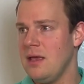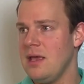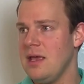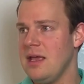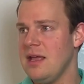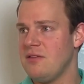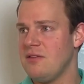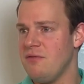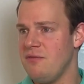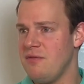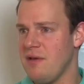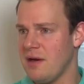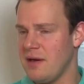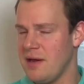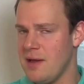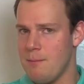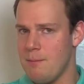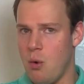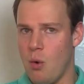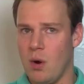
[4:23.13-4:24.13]
it's
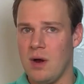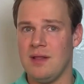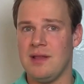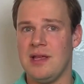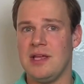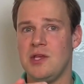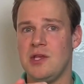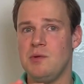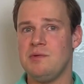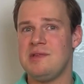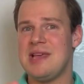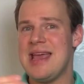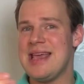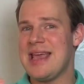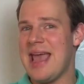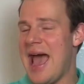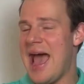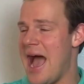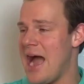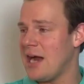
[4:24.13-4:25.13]
very important that you
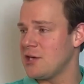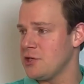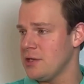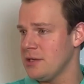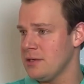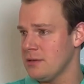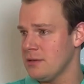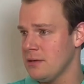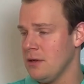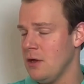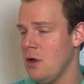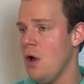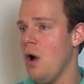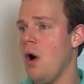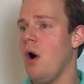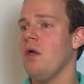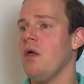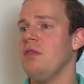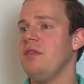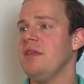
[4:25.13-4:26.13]
take action
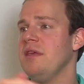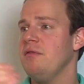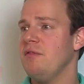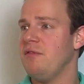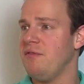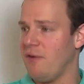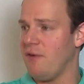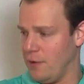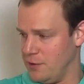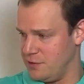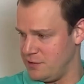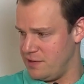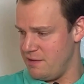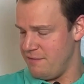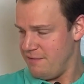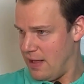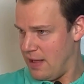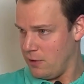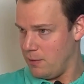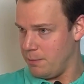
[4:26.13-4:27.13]
on the first
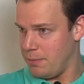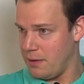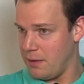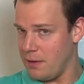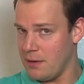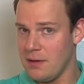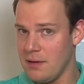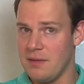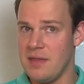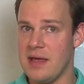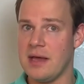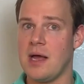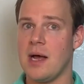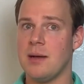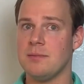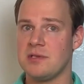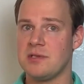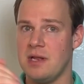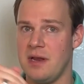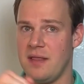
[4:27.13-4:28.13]
developer that
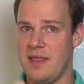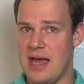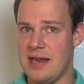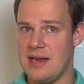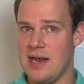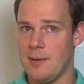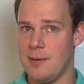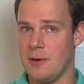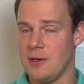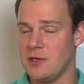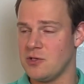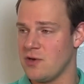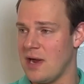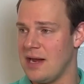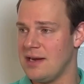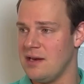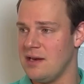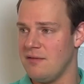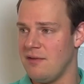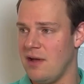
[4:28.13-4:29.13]
comes into that neighborhood
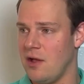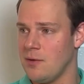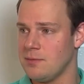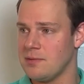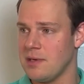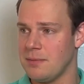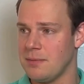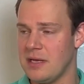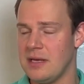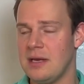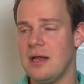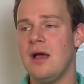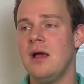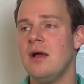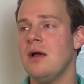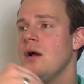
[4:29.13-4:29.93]
trying to develop something.